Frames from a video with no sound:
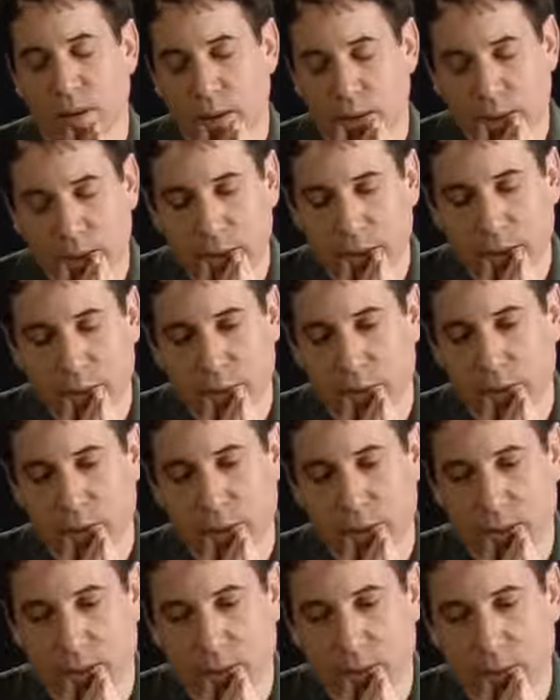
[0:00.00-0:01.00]
I think that was
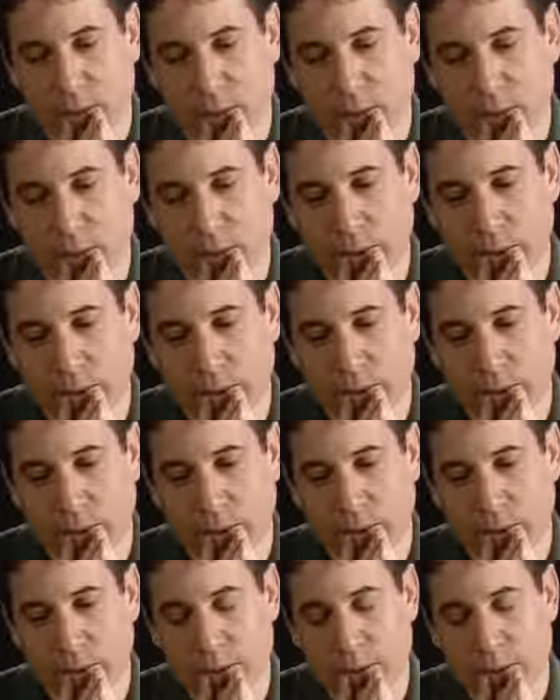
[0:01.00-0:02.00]
early
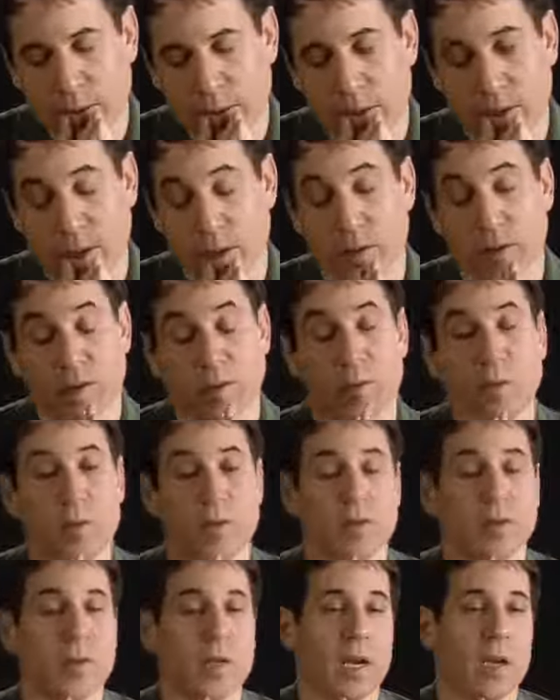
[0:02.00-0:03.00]
1966.
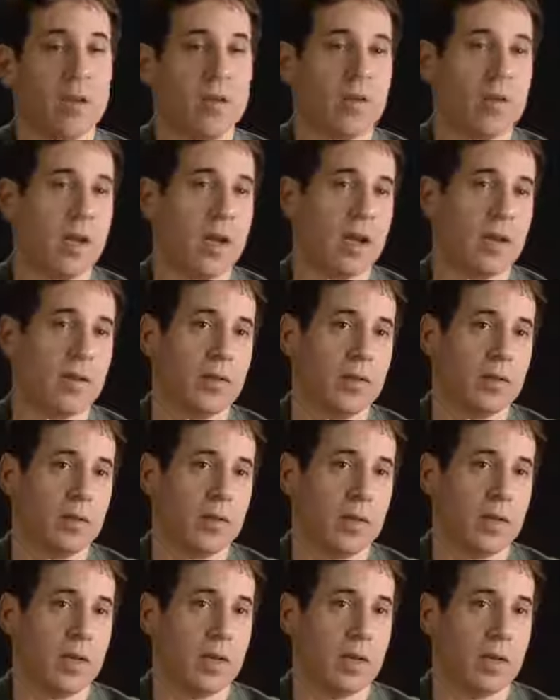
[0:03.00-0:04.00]
Was The Sound of Silence
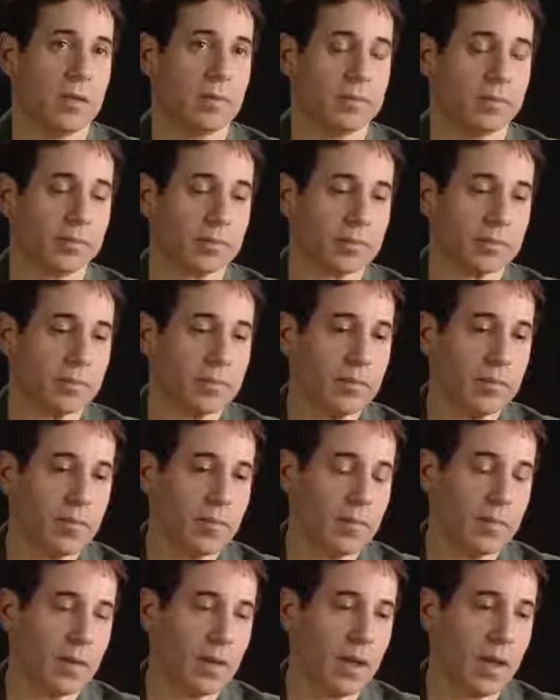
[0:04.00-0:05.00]
was a hit,
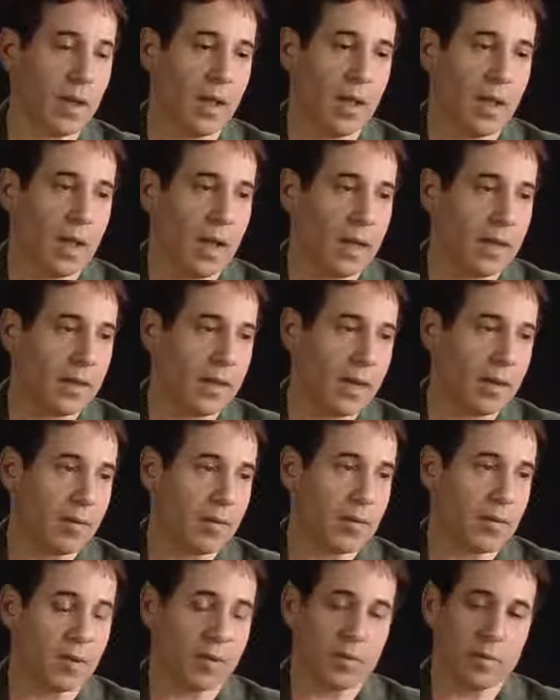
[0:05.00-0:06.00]
and that
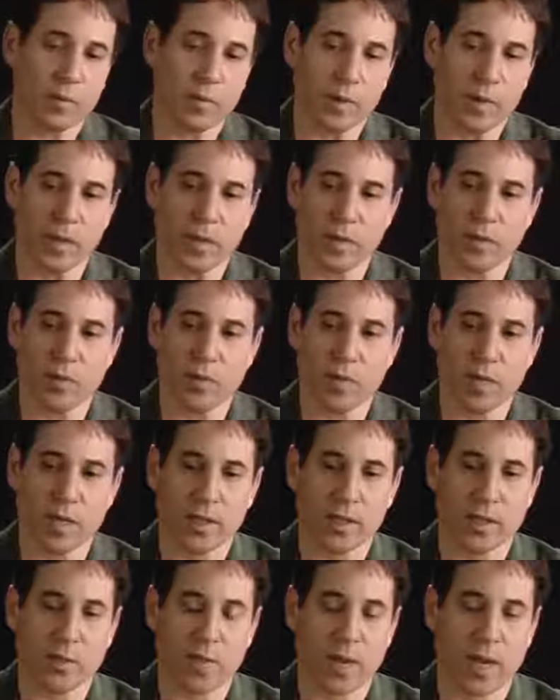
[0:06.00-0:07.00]
was really a
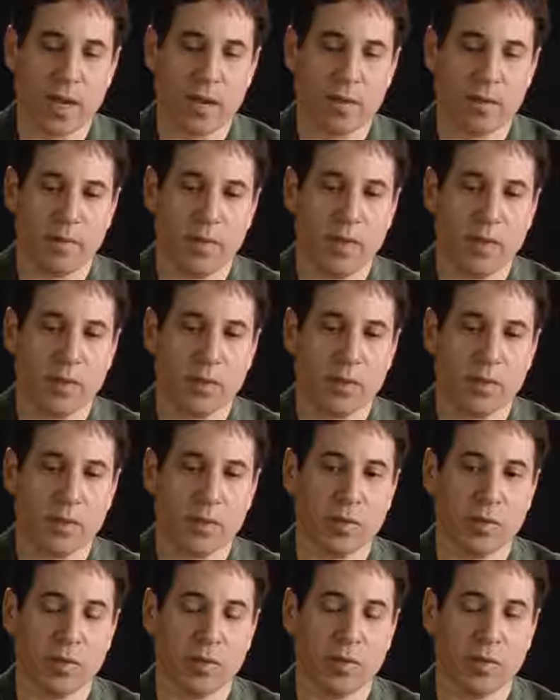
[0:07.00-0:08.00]
straight span of
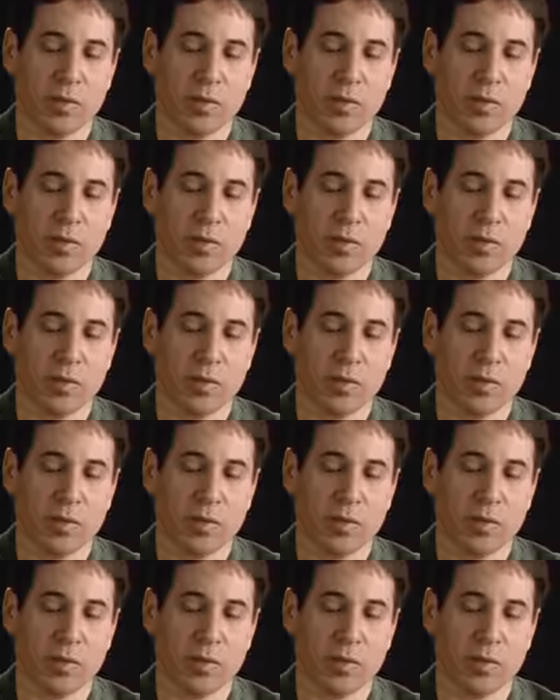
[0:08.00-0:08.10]
hits